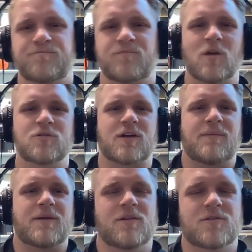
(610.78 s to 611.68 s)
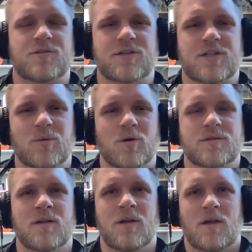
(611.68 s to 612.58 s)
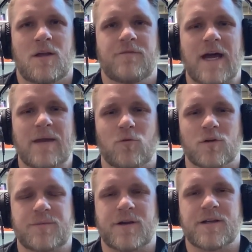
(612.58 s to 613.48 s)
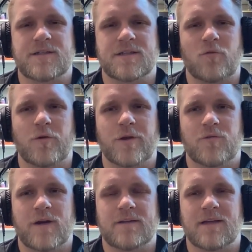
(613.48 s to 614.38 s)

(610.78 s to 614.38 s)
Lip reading: Those are just the most valuable experiences for you, right?